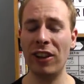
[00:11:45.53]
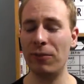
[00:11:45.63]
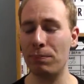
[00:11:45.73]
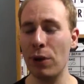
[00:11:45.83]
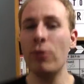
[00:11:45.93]
It's
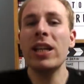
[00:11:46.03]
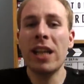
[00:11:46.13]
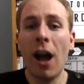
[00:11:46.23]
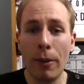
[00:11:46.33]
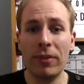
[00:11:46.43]

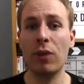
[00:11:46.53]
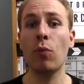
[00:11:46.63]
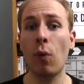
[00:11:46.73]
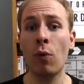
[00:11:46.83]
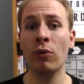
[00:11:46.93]
building up
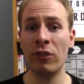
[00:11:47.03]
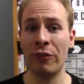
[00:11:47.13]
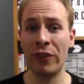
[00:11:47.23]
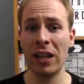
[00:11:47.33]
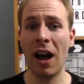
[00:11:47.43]
towards the
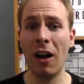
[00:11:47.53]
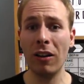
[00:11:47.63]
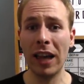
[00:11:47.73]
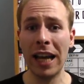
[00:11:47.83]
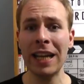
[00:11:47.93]

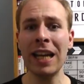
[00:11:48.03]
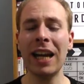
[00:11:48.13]
finale,